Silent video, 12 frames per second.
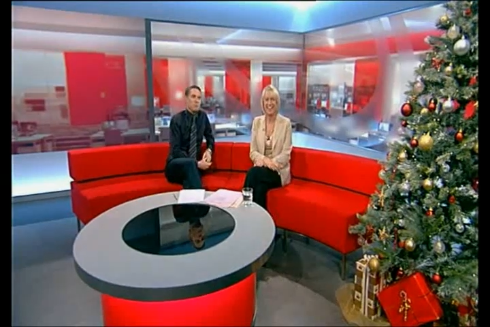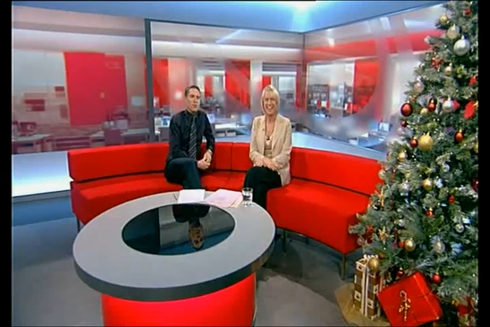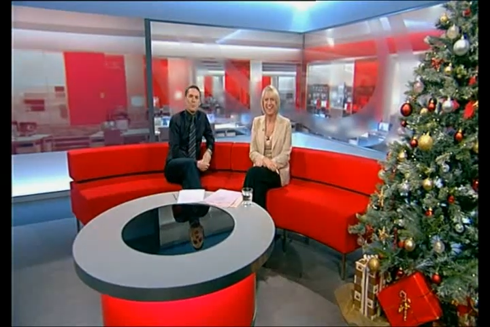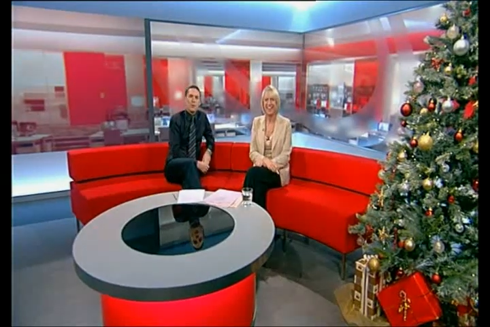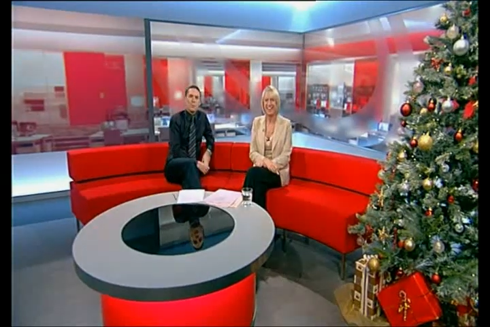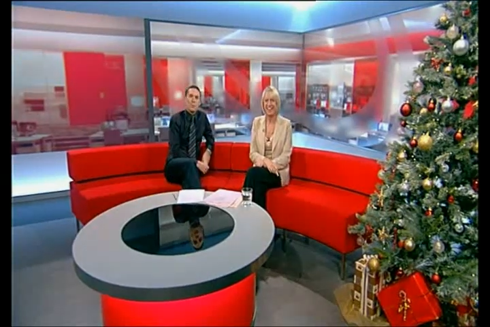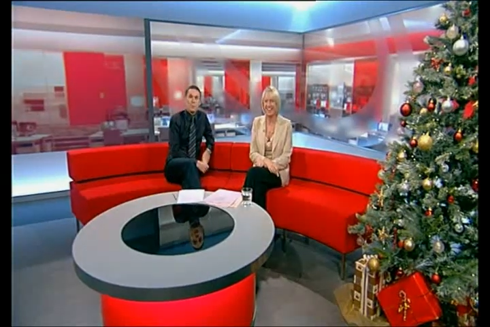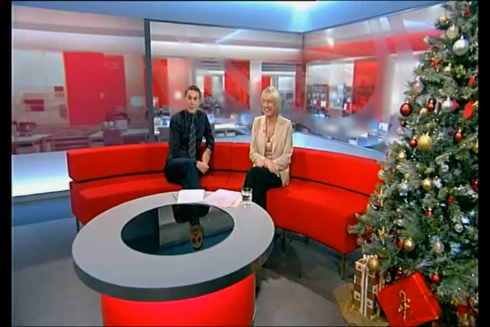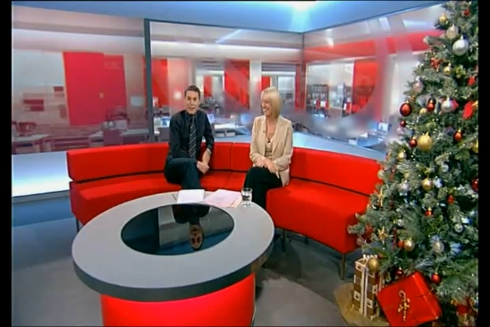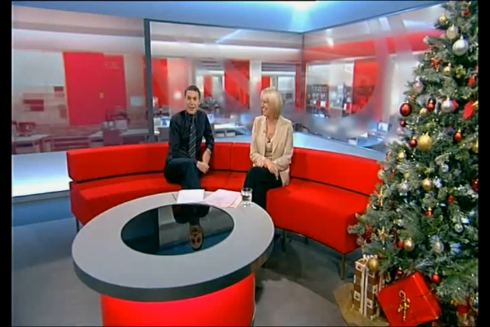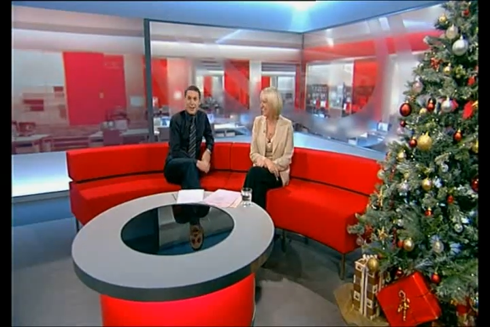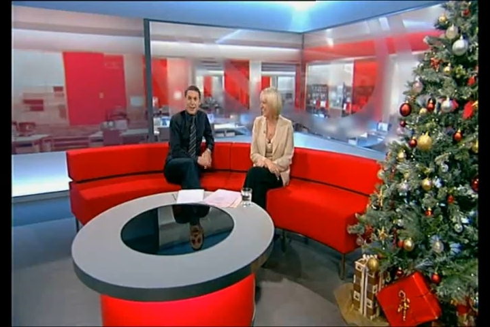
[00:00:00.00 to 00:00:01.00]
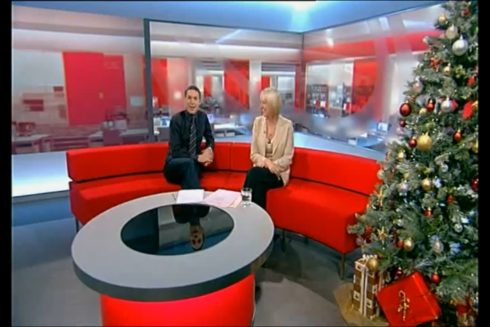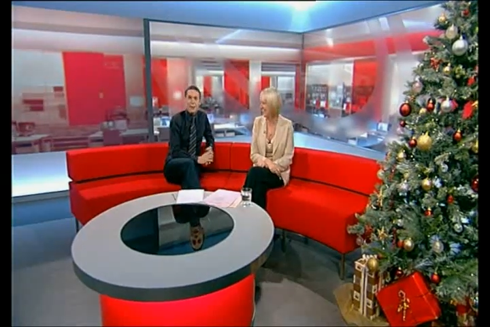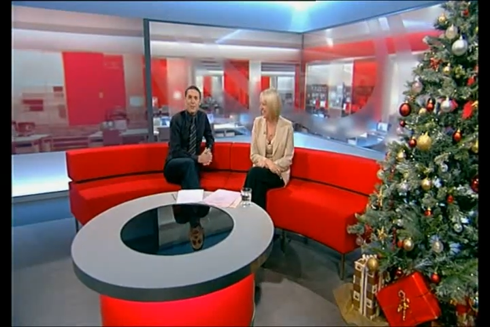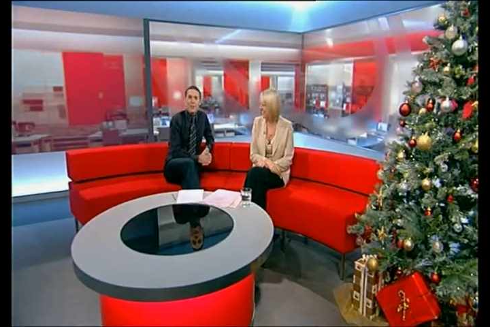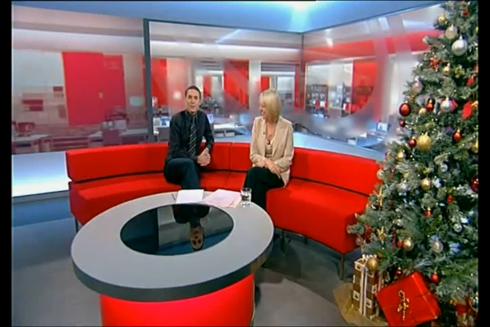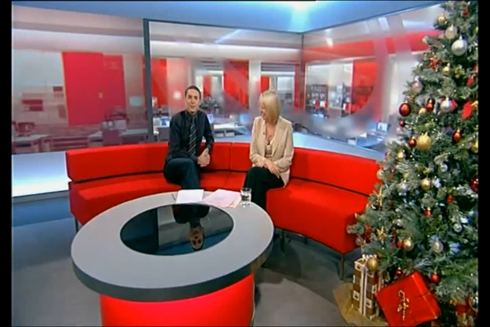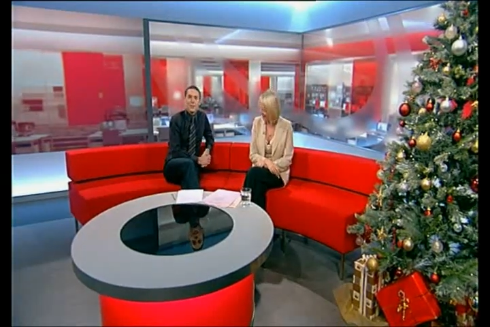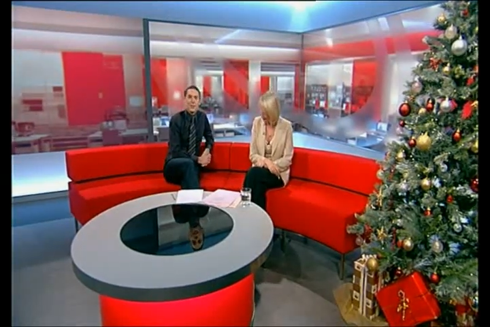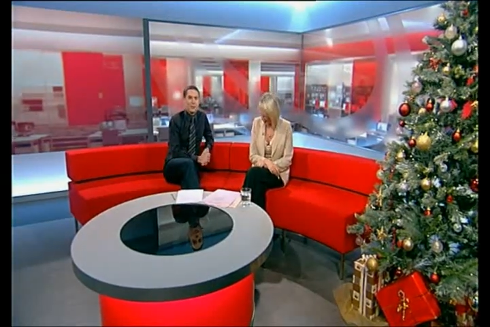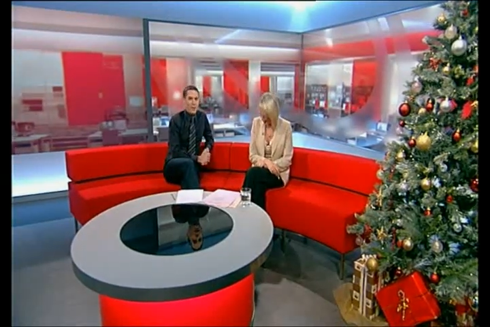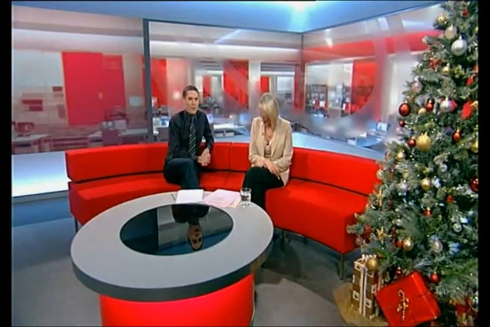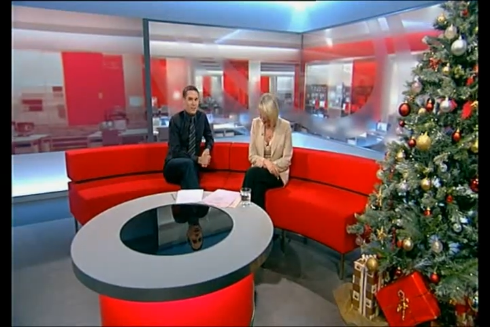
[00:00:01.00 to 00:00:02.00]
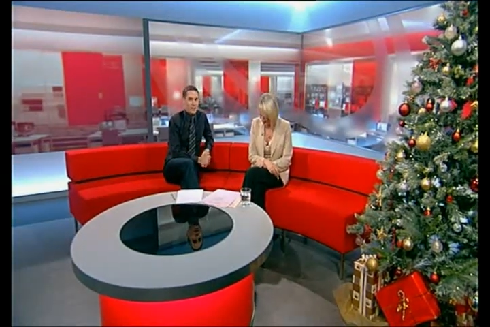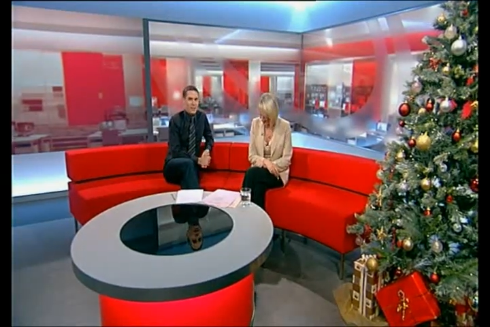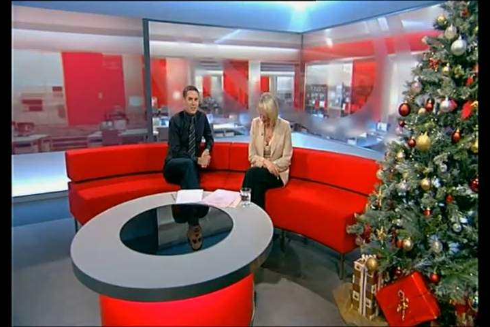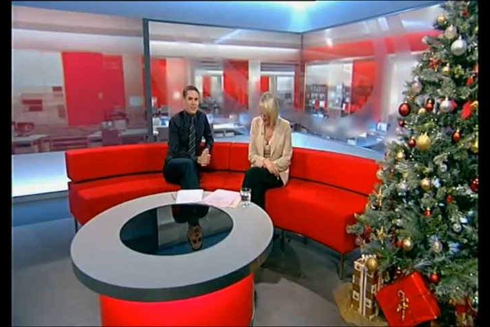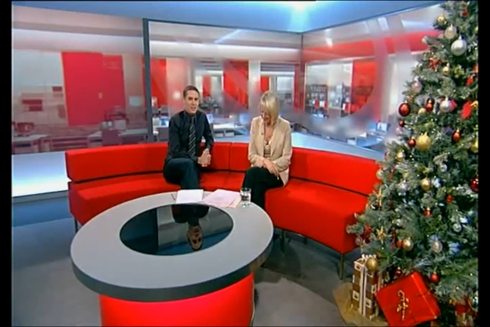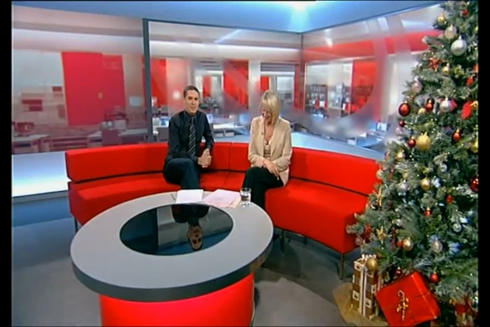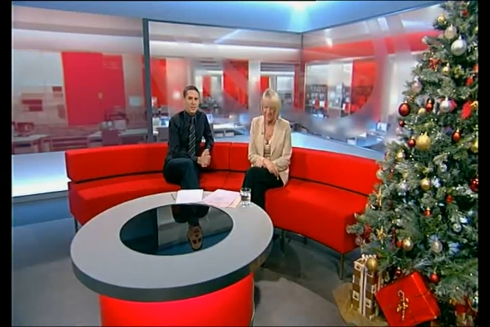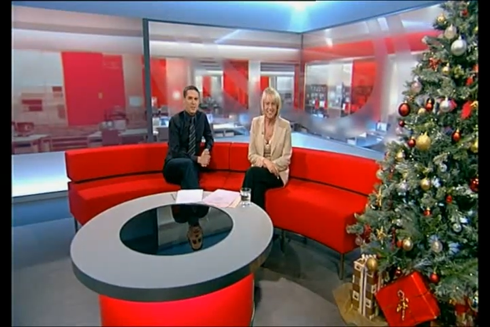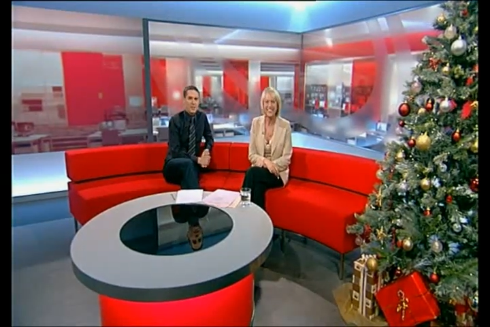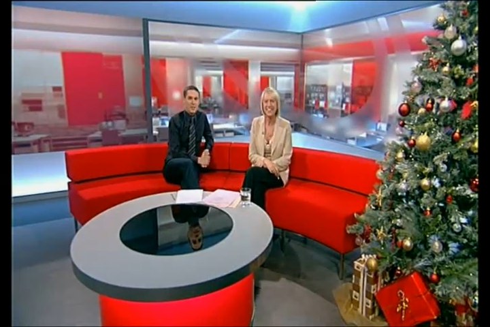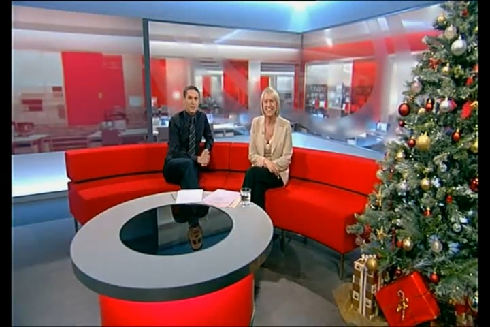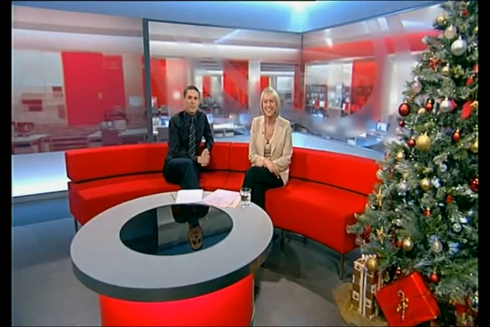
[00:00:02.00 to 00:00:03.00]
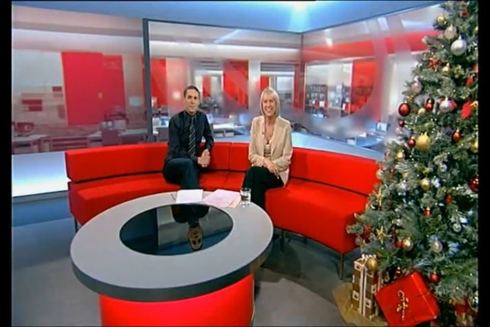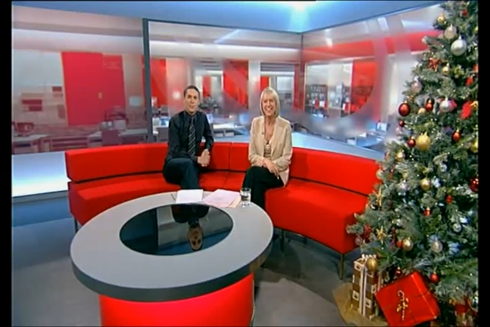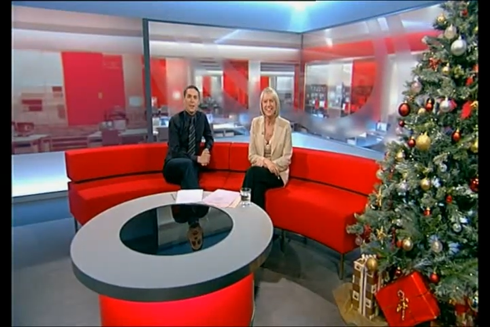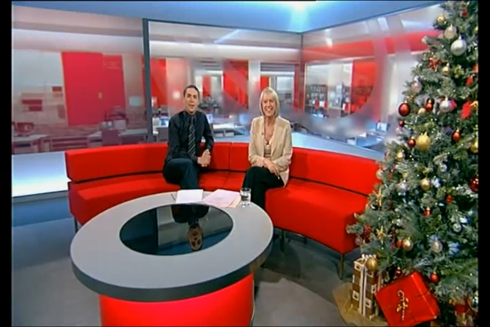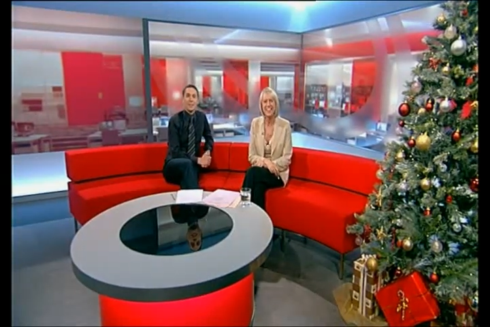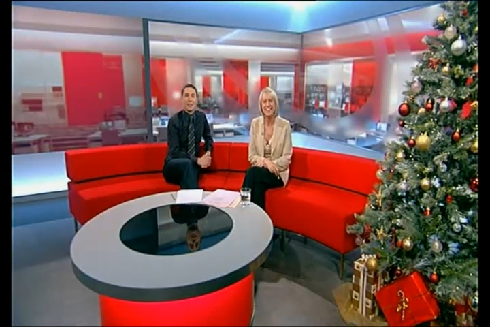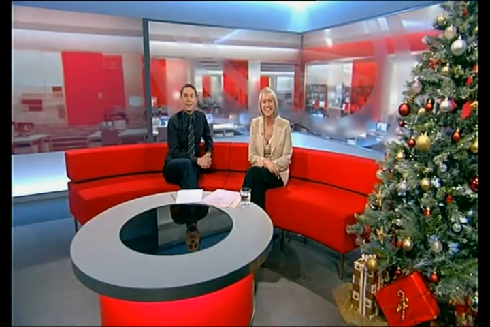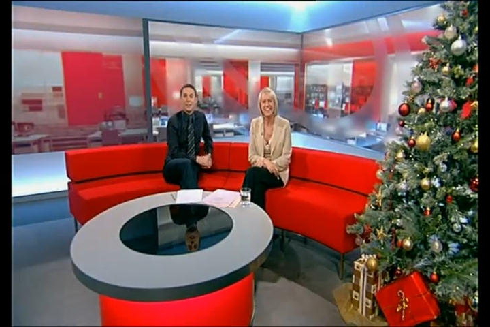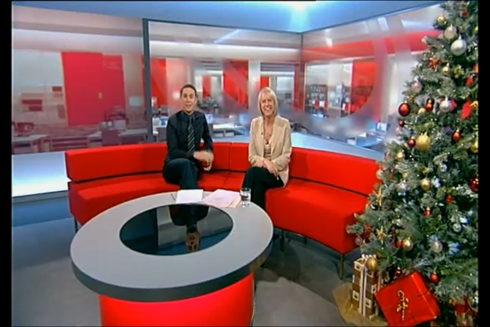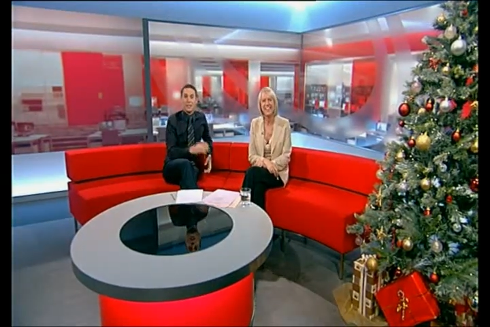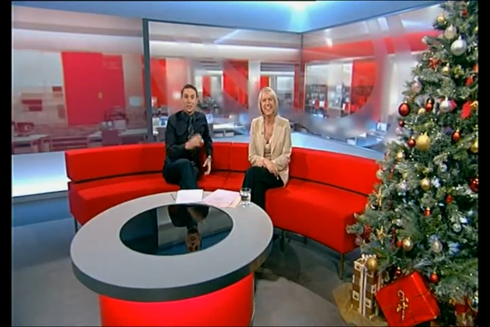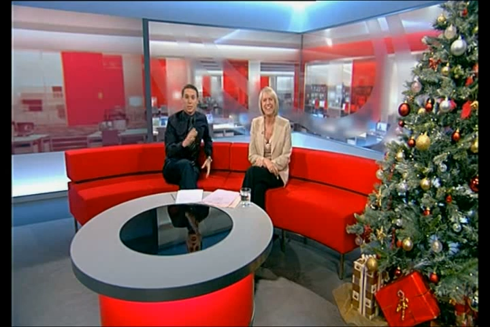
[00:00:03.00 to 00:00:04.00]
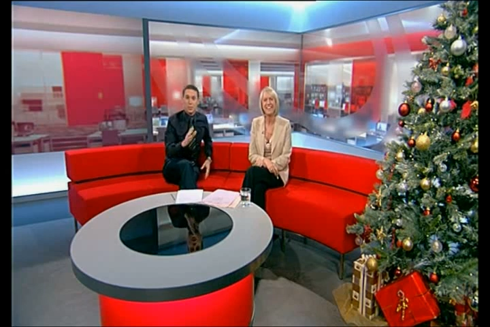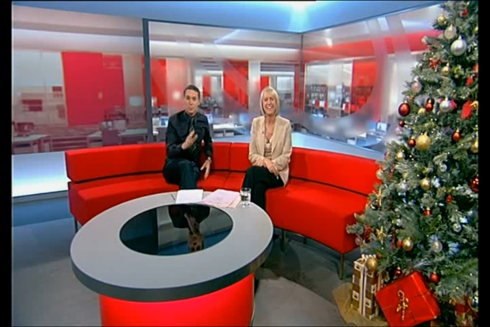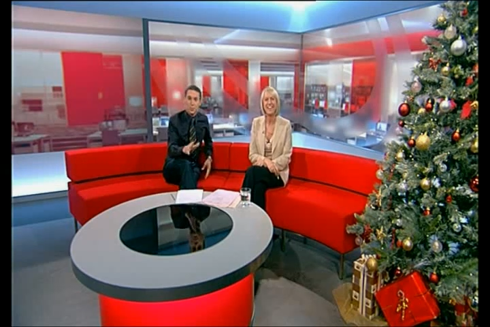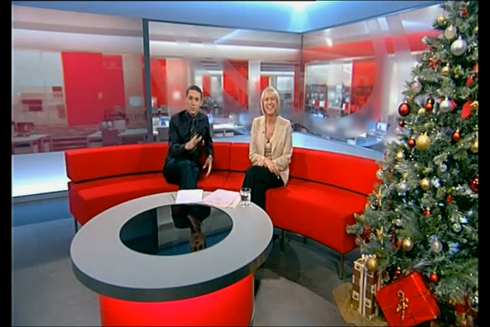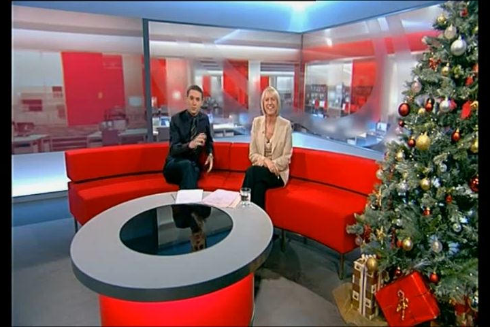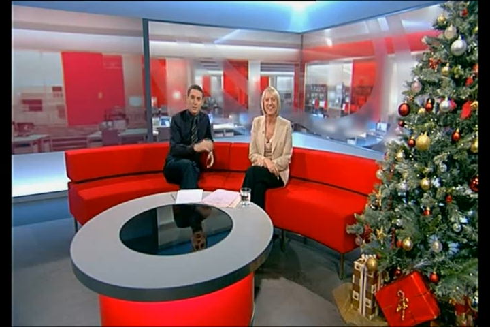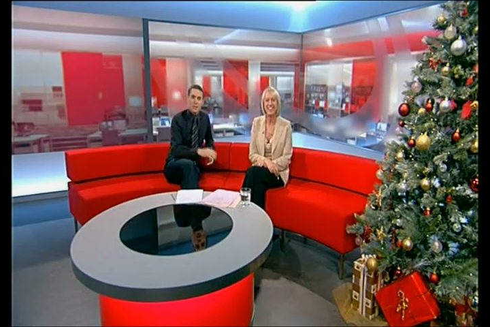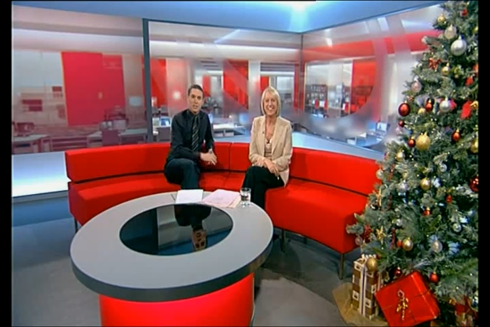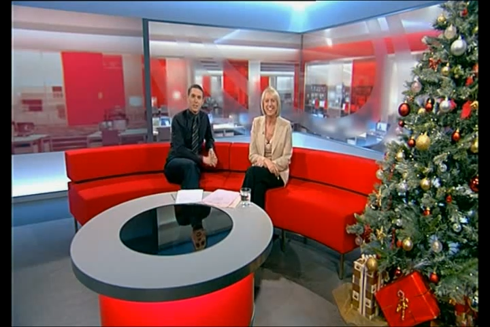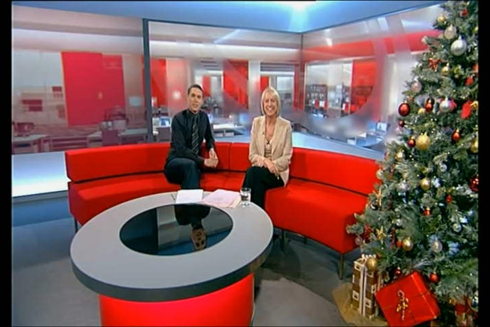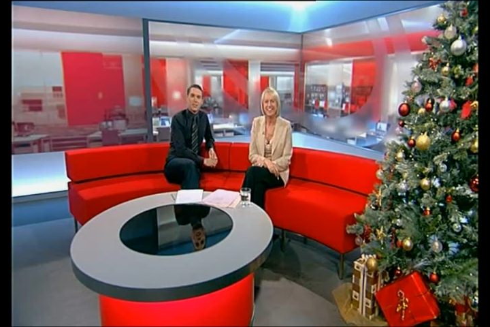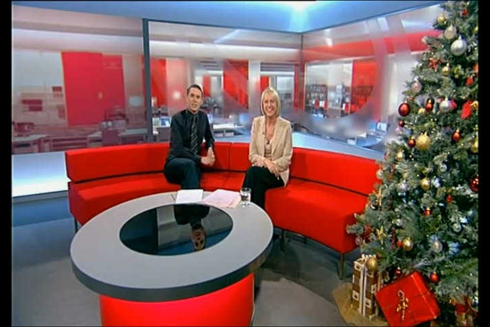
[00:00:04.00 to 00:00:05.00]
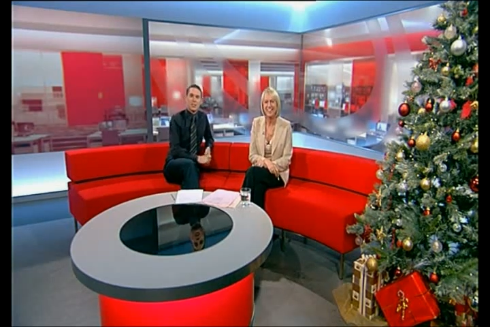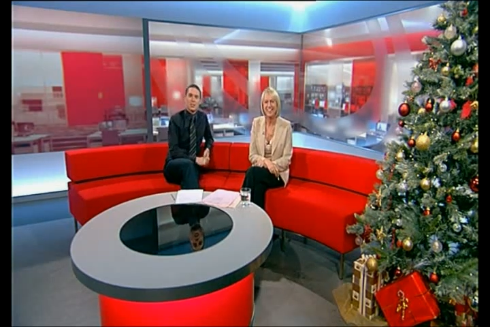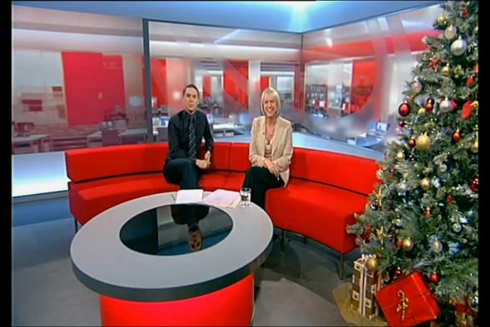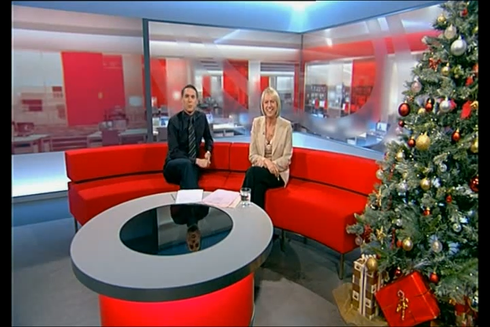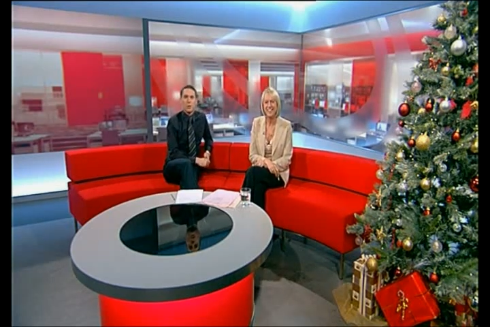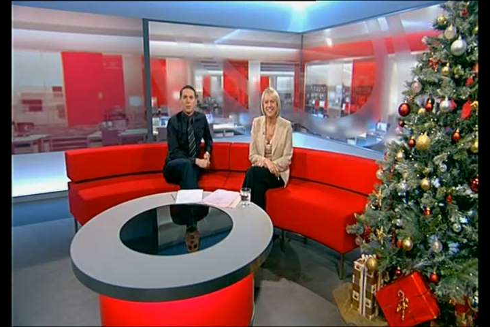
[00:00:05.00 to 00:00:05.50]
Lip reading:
(no speaker visible)